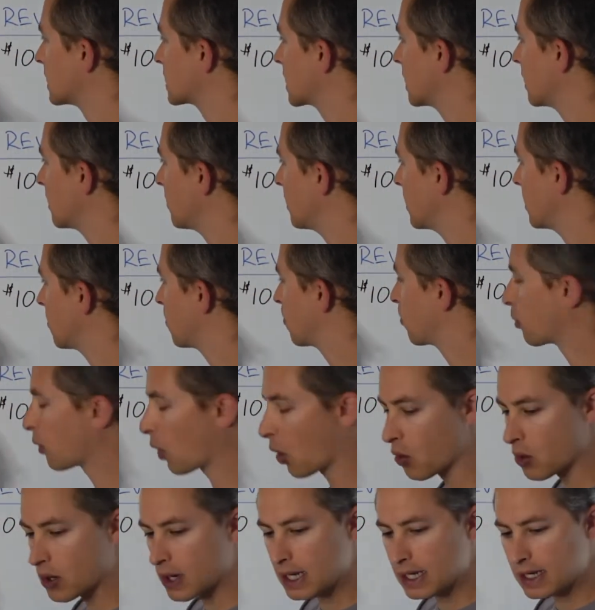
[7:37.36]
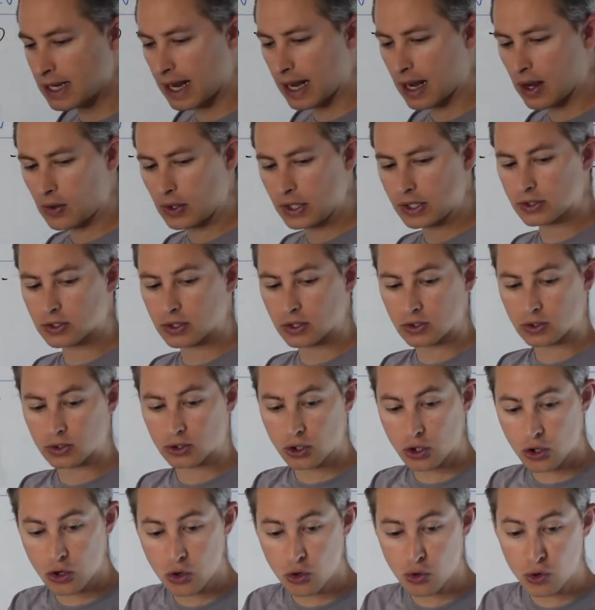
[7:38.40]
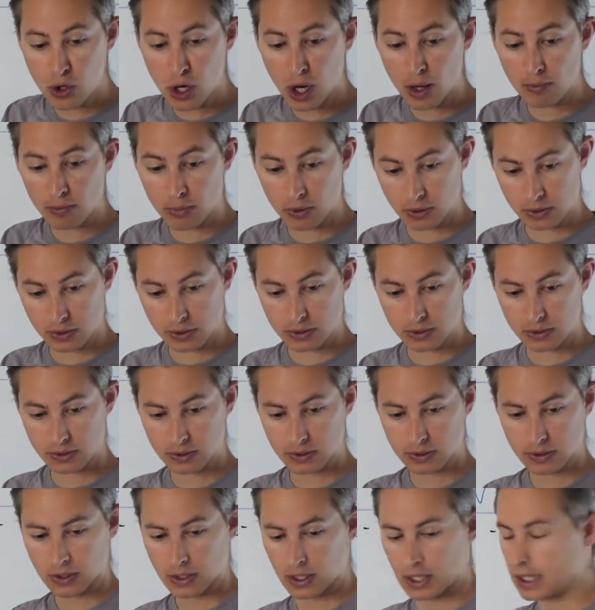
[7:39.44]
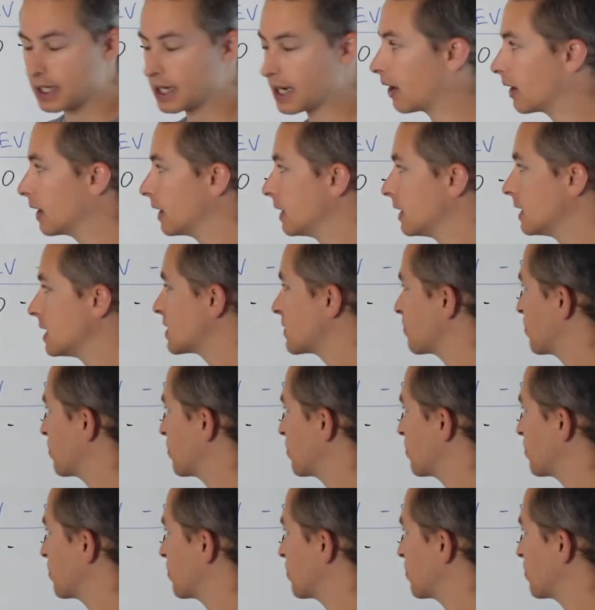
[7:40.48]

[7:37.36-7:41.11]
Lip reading: going to be broken down into two numbers. Now, in this